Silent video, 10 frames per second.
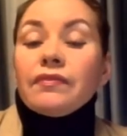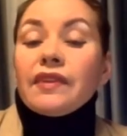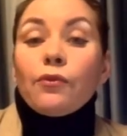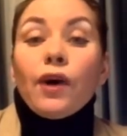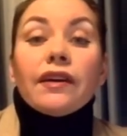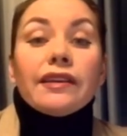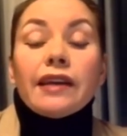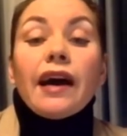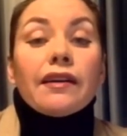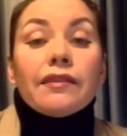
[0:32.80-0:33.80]
Well,
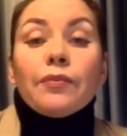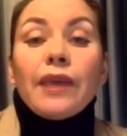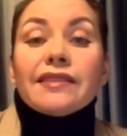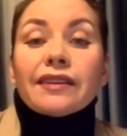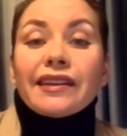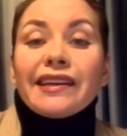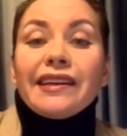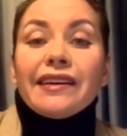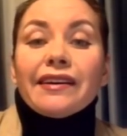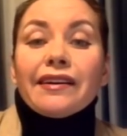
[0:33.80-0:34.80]
yeah,
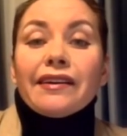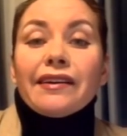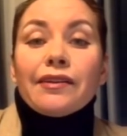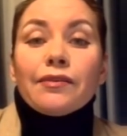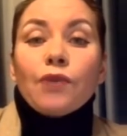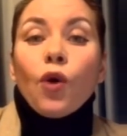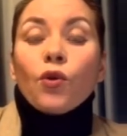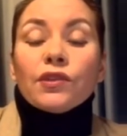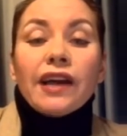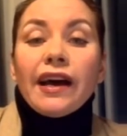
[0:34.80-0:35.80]
basically
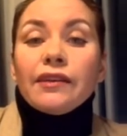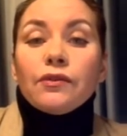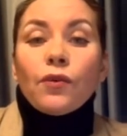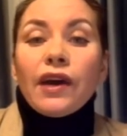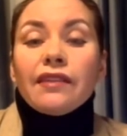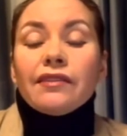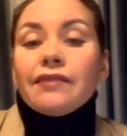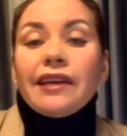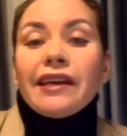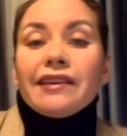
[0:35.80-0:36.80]
all night went
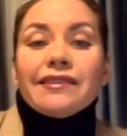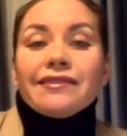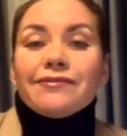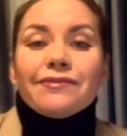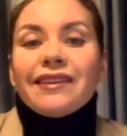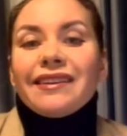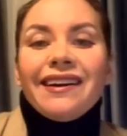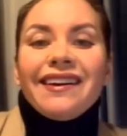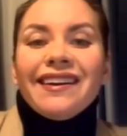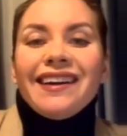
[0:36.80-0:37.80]
in
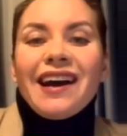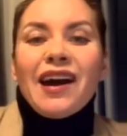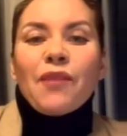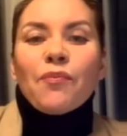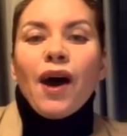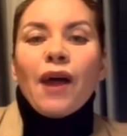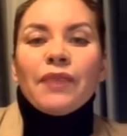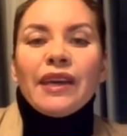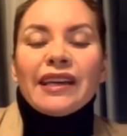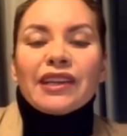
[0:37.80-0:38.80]

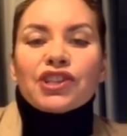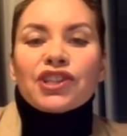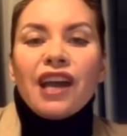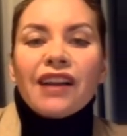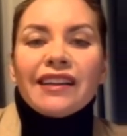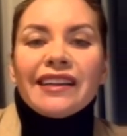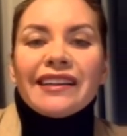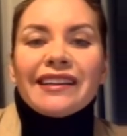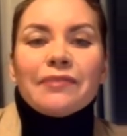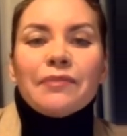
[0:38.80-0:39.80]
bombing and shelling
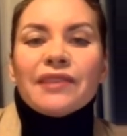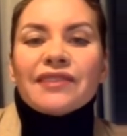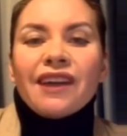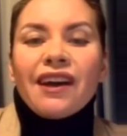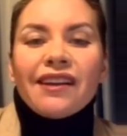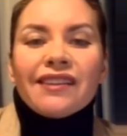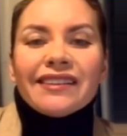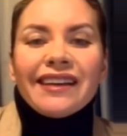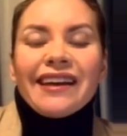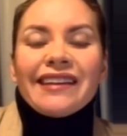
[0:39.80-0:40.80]
and missile,
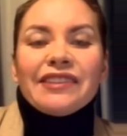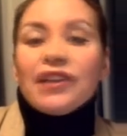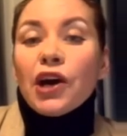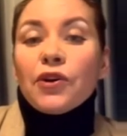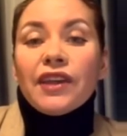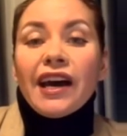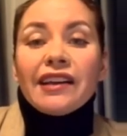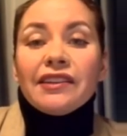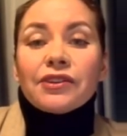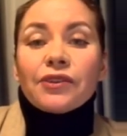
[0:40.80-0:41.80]
and you know
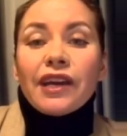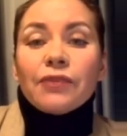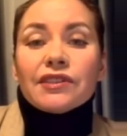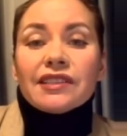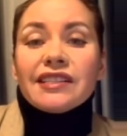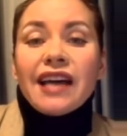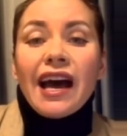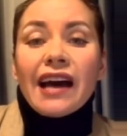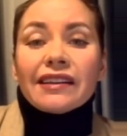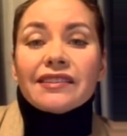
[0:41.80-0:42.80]
that Ukraine was
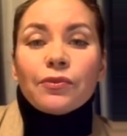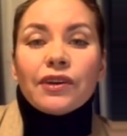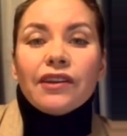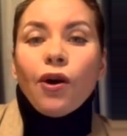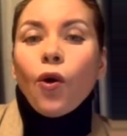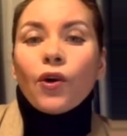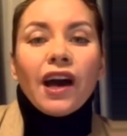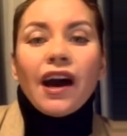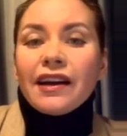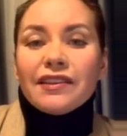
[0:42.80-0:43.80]
attacked with all
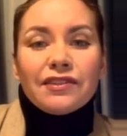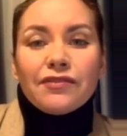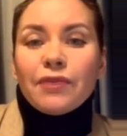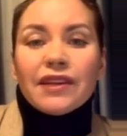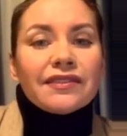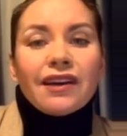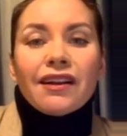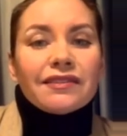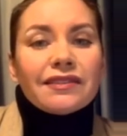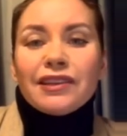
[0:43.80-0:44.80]
kinds of
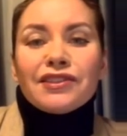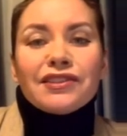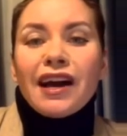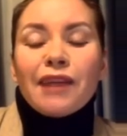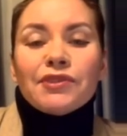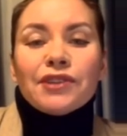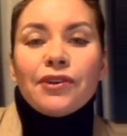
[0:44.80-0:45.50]
missiles this time, so